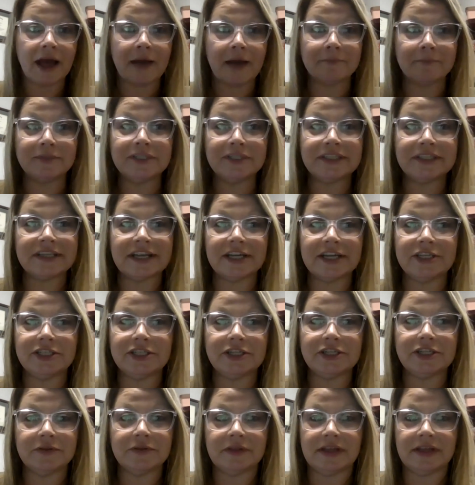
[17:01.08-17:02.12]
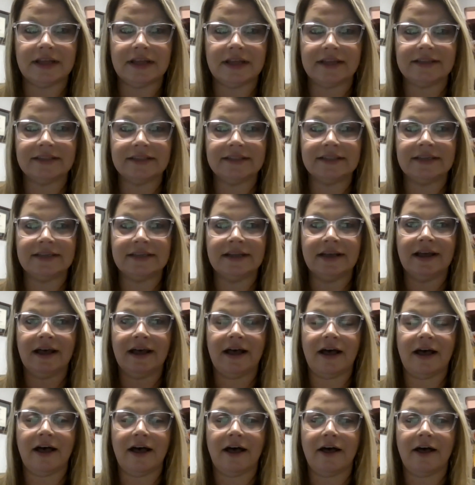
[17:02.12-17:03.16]
I'm just going to do this
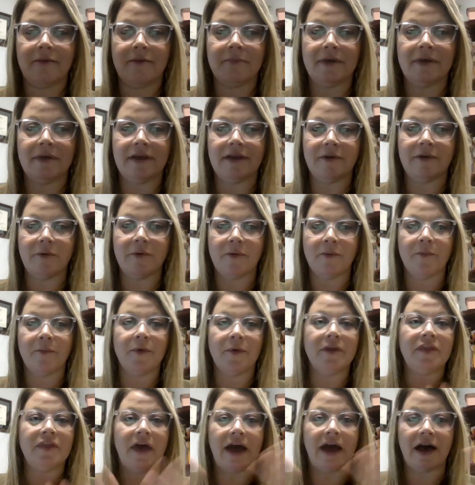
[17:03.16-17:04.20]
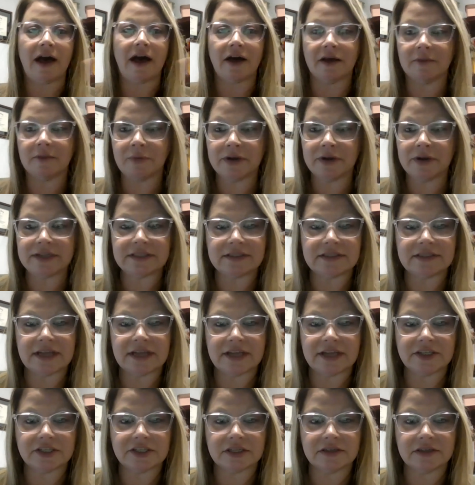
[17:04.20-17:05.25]
um, without a
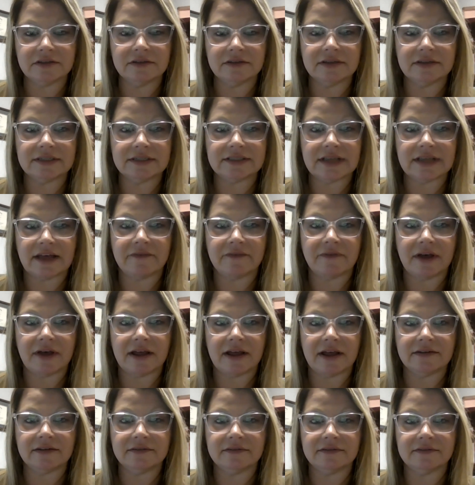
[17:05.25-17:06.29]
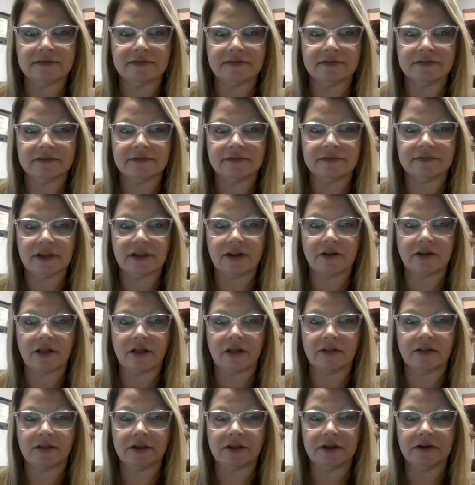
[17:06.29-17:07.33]
presentation. Is that fine, Dr.
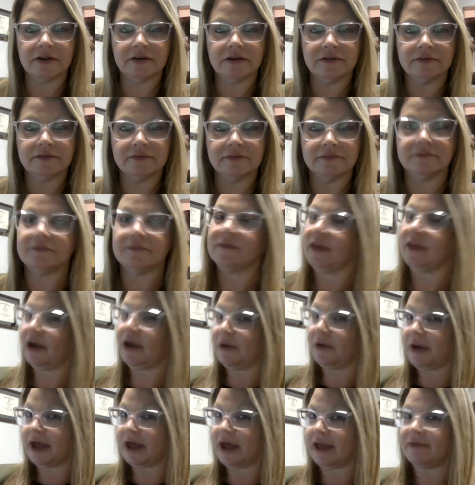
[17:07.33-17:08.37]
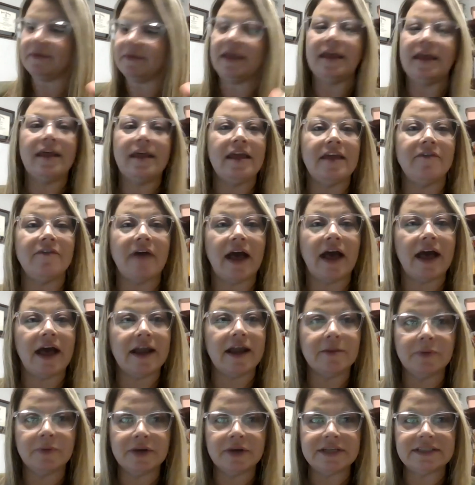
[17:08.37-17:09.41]
Locklear? Okay. If I
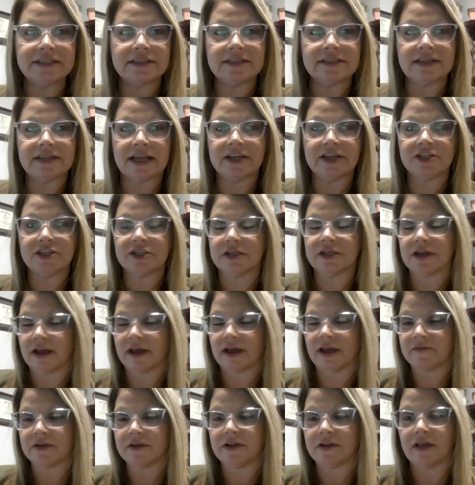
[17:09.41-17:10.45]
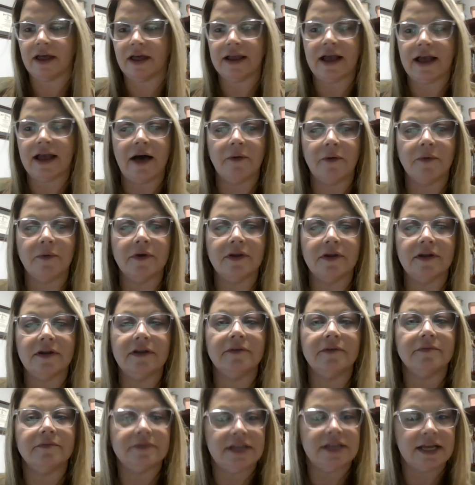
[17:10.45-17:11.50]
had a presentation, I feel like I would
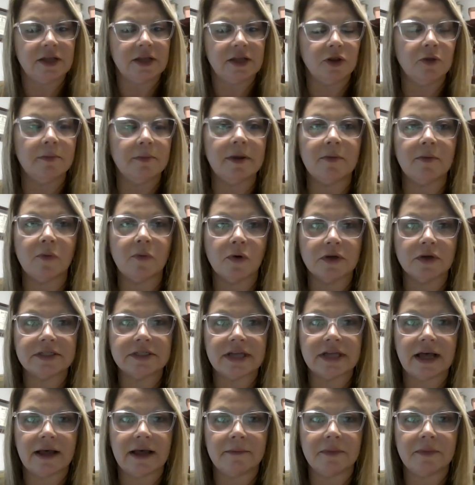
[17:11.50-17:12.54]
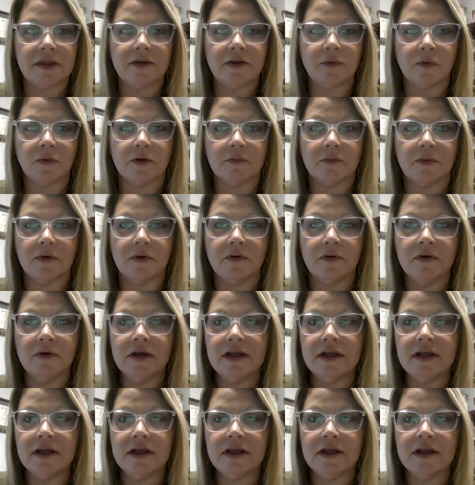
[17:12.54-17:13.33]
take a little bit more time than normal.